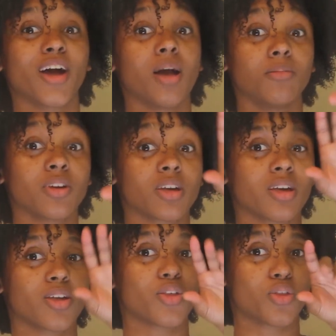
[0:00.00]
I'm
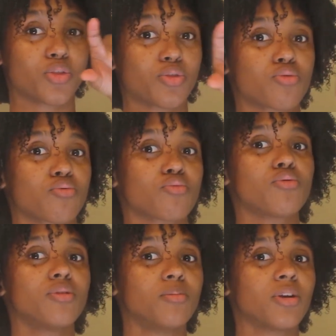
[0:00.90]
looking through
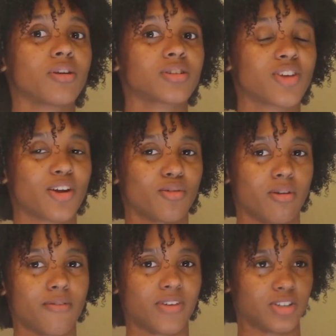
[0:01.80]
the mirror, so I don't
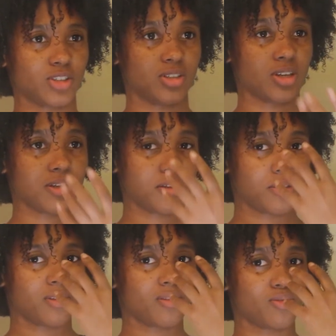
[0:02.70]
know if I should look
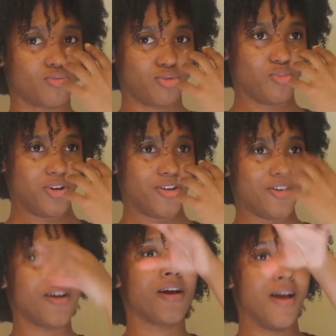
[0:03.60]
through the
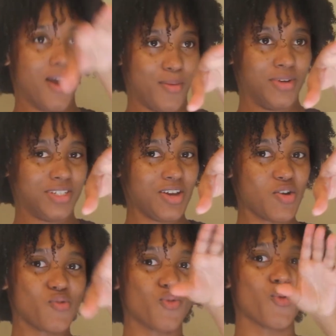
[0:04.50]
mirror at
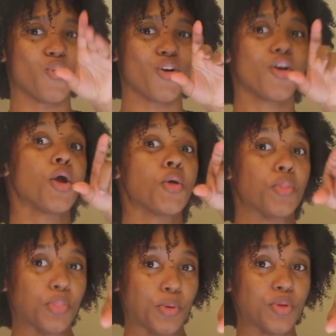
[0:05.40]
myself or
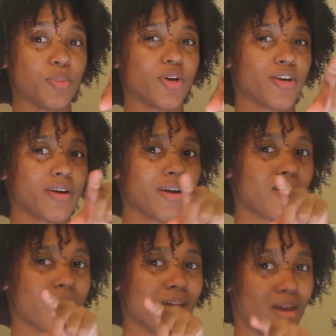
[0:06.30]
through the mirror
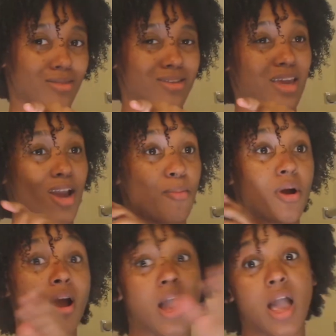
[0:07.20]
at the camera.
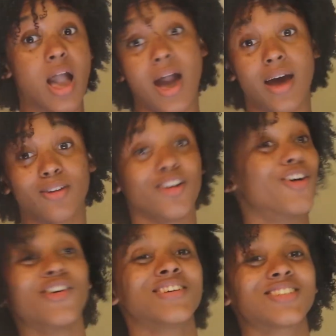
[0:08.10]
I don't
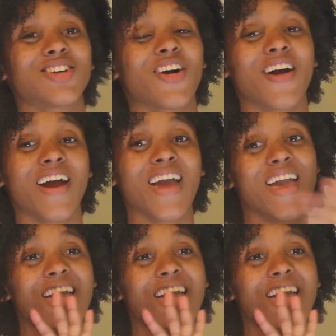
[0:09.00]
know. Sorry.